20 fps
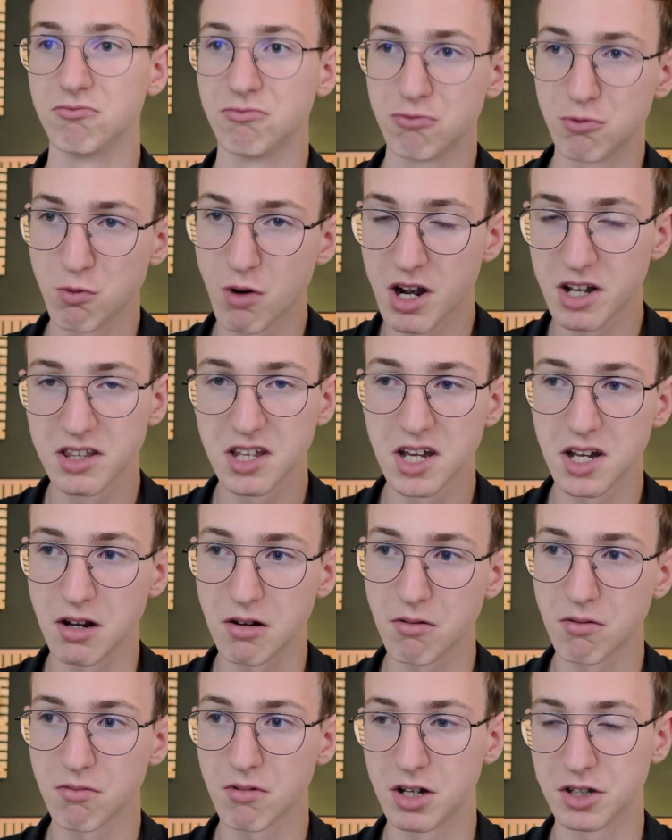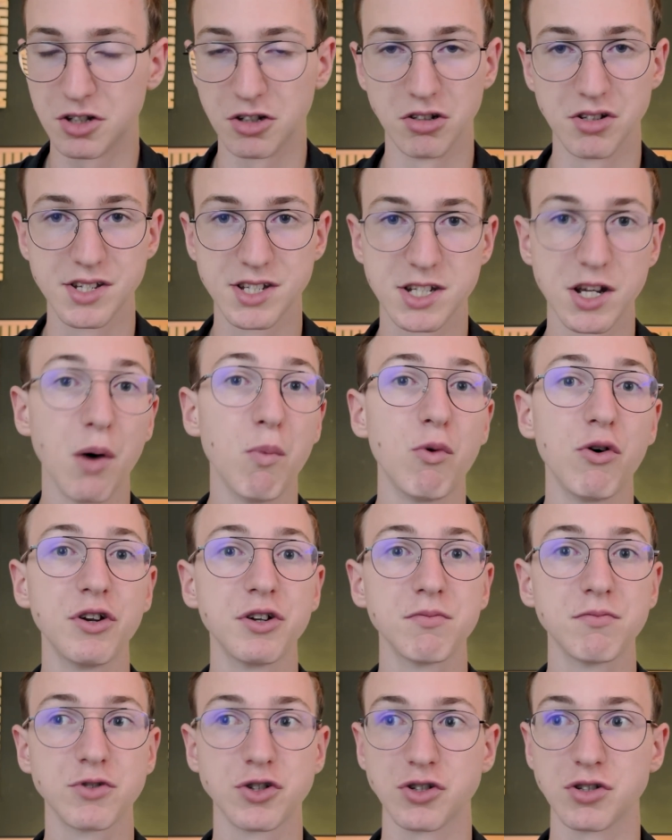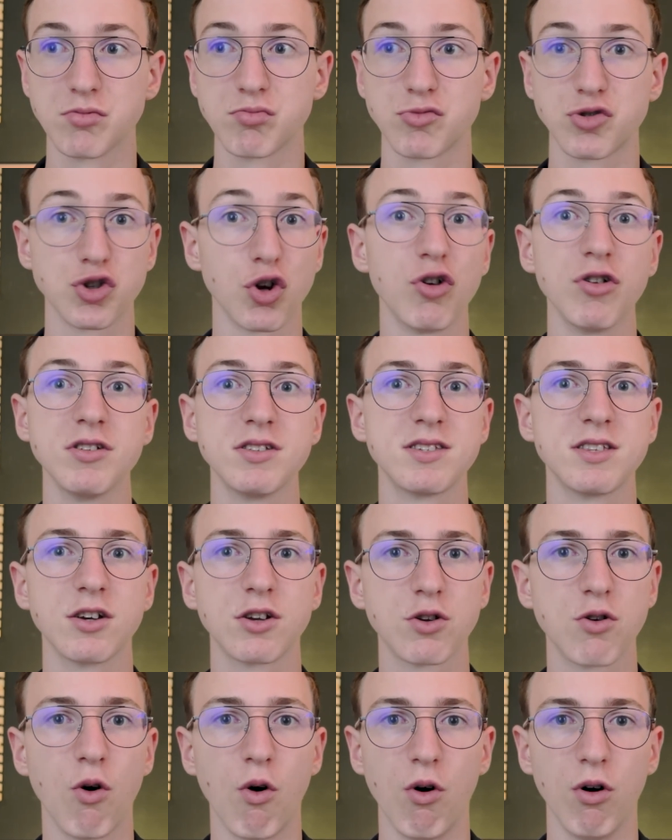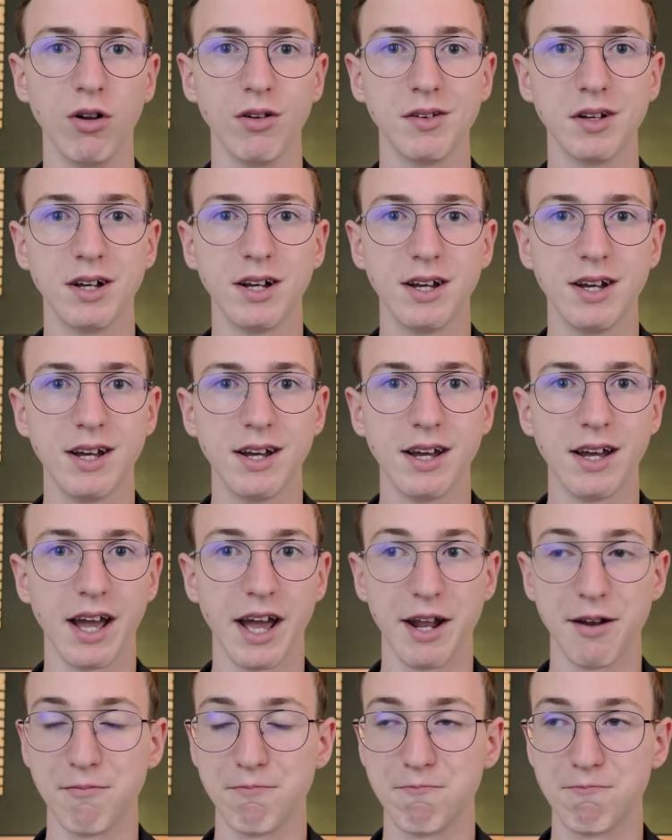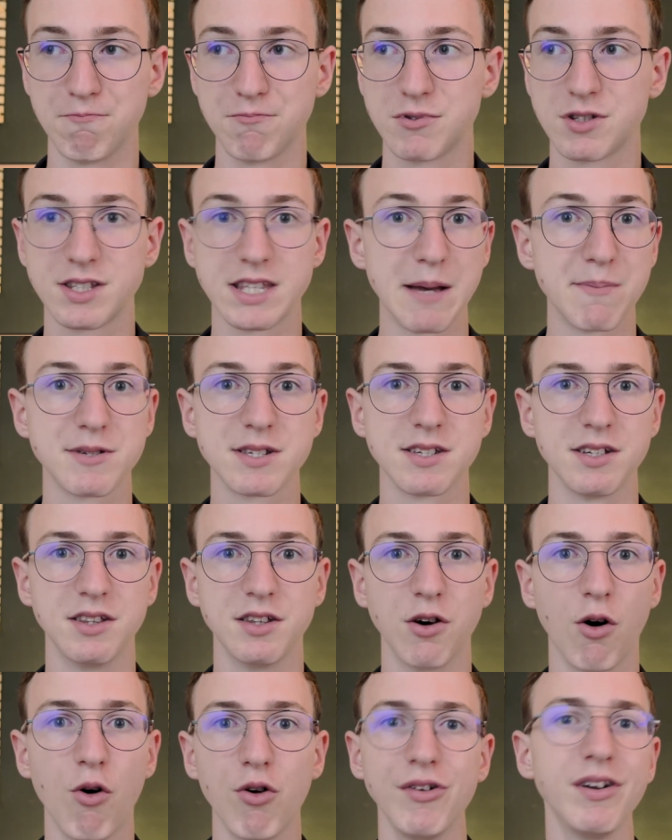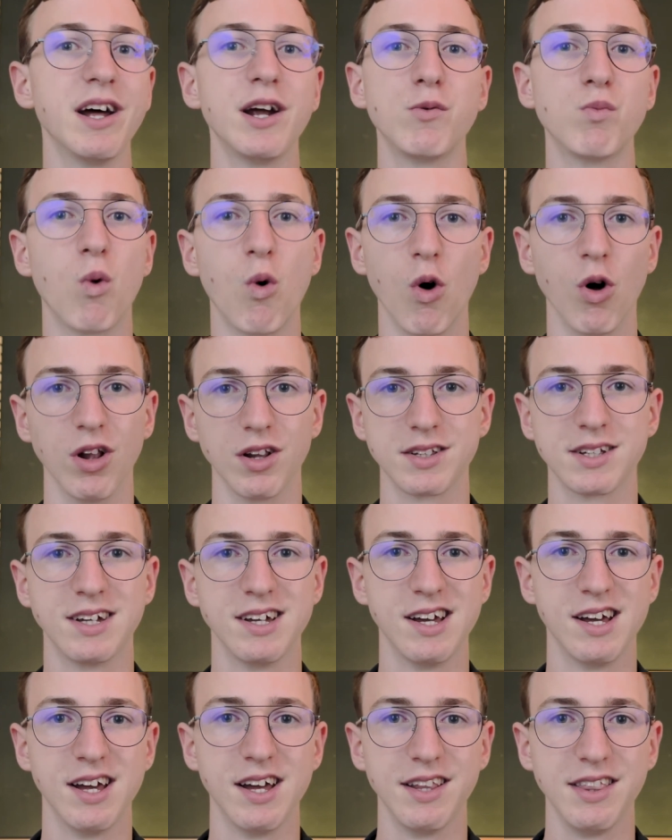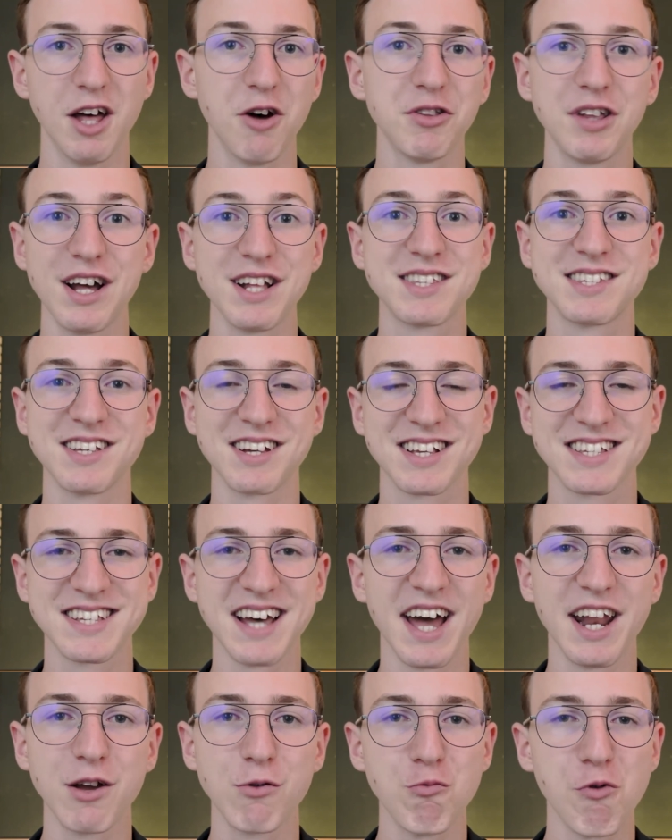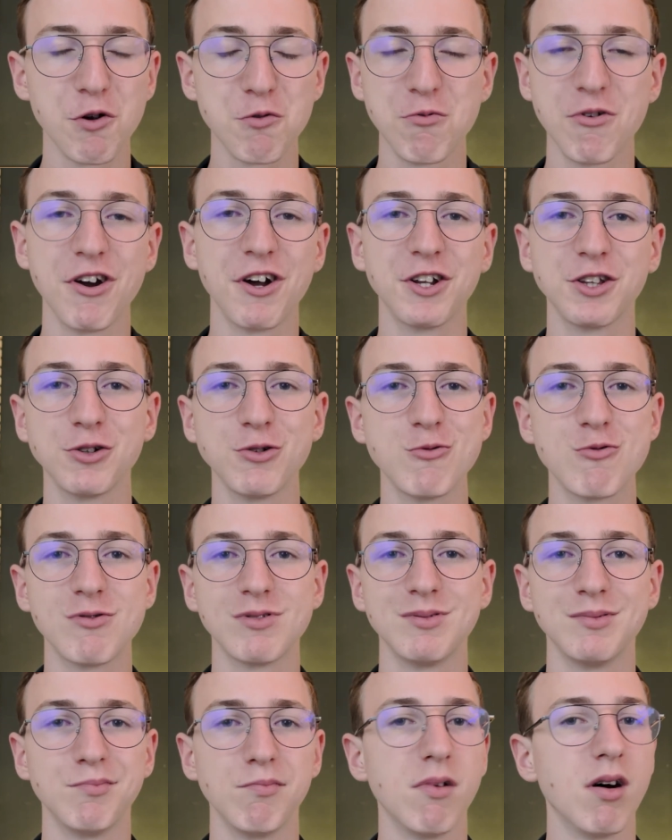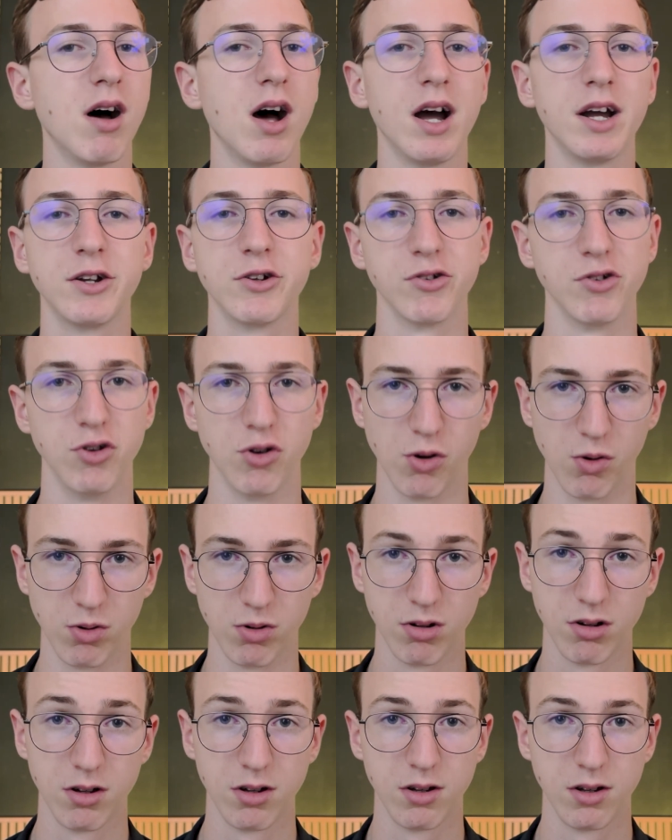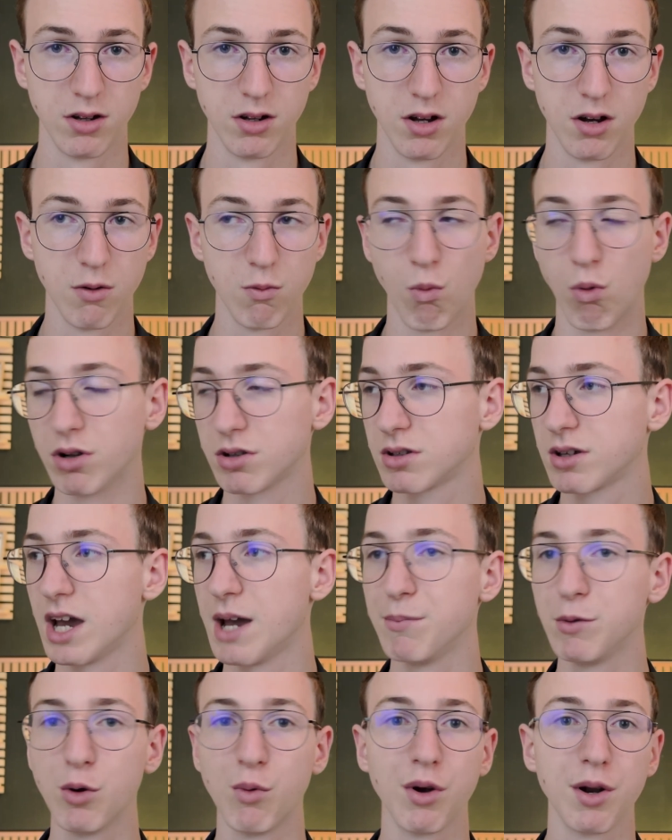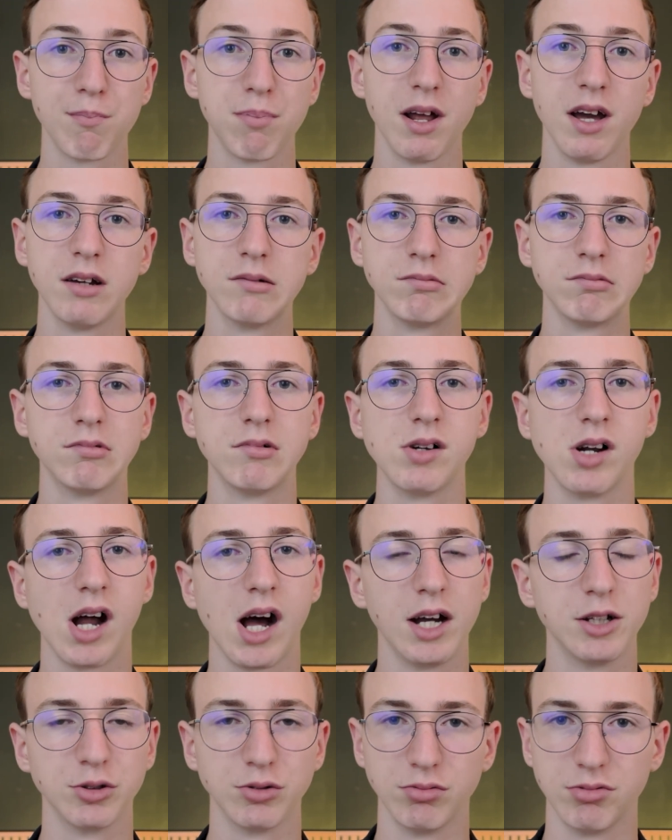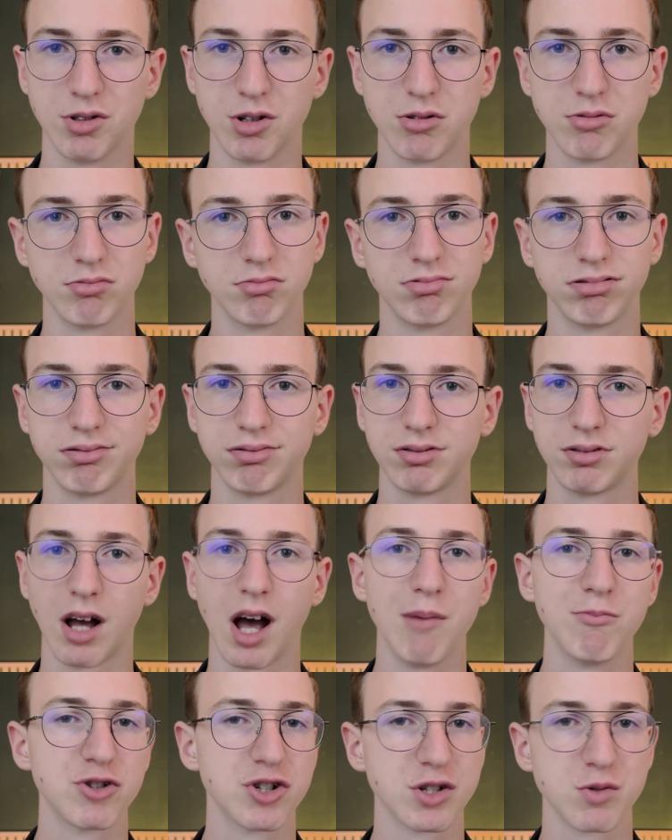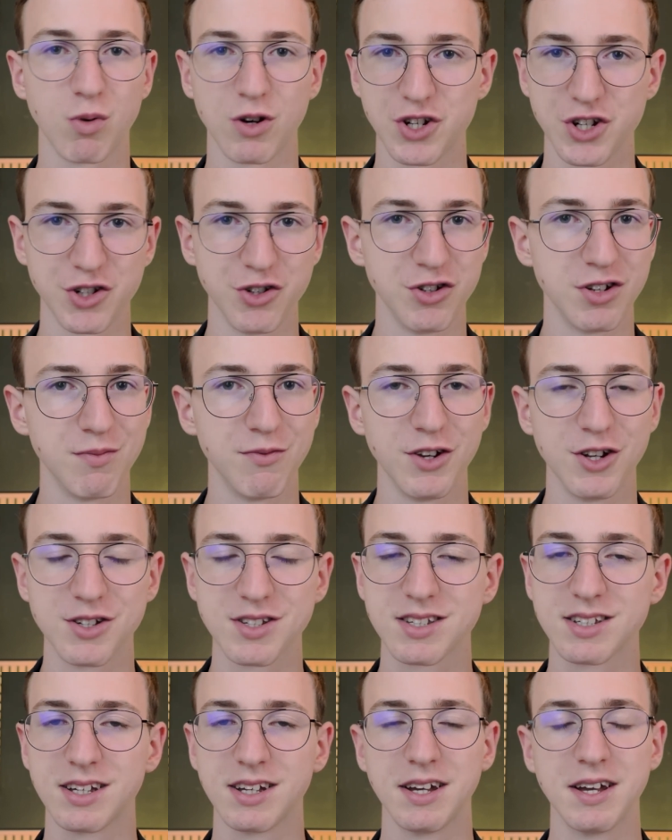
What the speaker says: waiting until someone just joins the call and steps in the online world. Now that's exciting. What we're gonna do? I don't know. What game do you want to play? I don't know. I'm just watching YouTube videos.